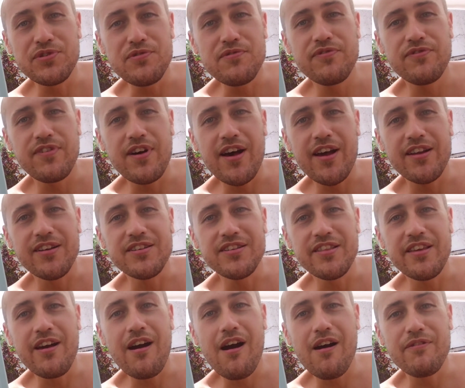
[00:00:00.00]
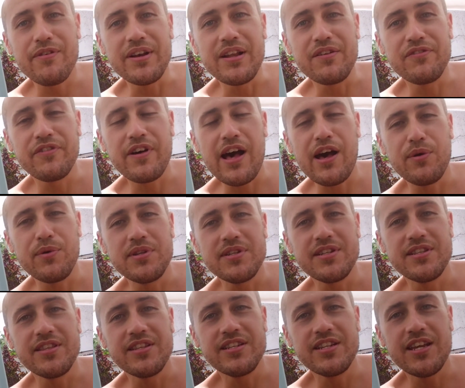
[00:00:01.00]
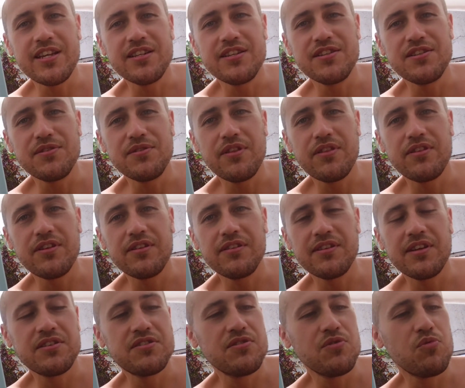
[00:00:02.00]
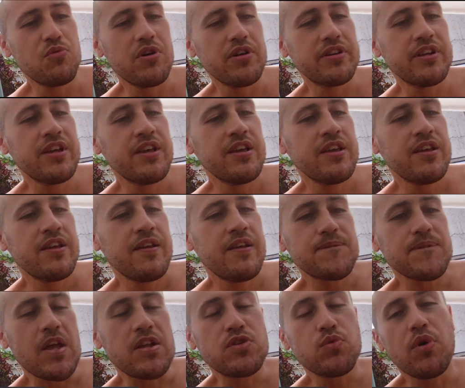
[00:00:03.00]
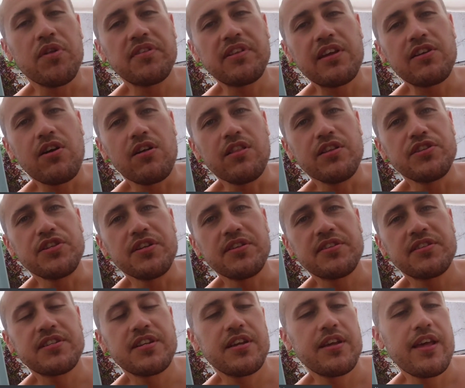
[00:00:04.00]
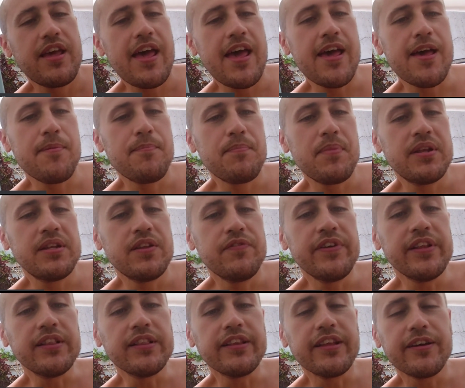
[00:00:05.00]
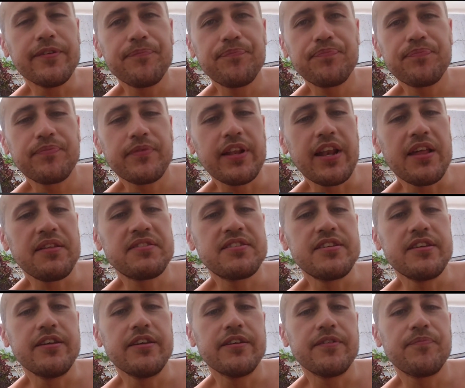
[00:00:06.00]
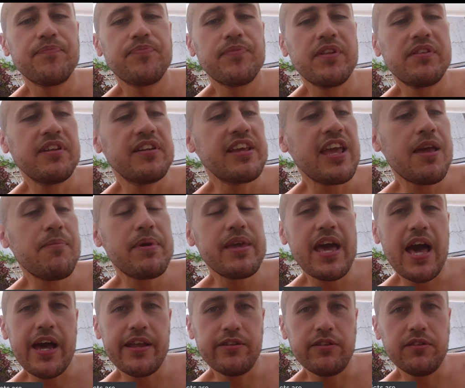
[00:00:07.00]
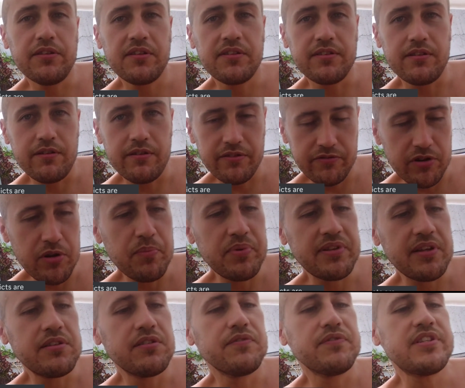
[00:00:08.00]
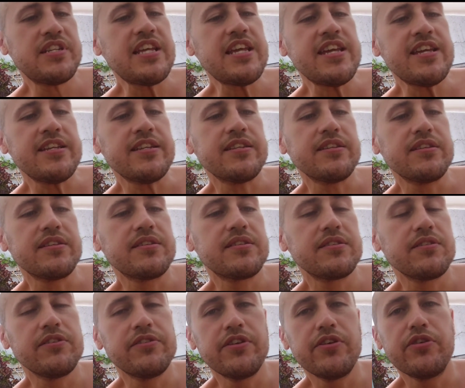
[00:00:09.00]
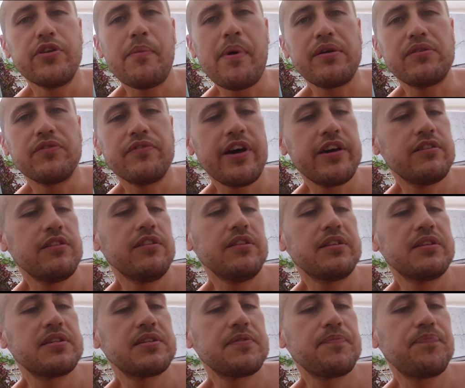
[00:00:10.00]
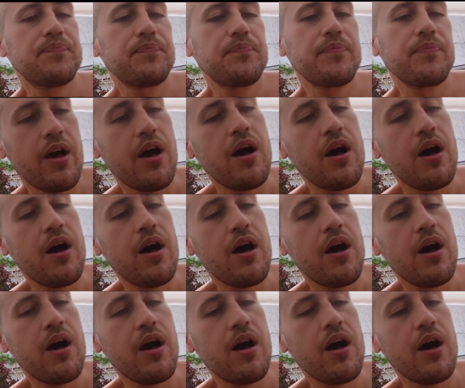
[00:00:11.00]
do find there are enough hours in the day to do the things that you want. To one psychologist, M. De Wilde, last year, he said gaming adults are 3% of teens on an amount of adults. They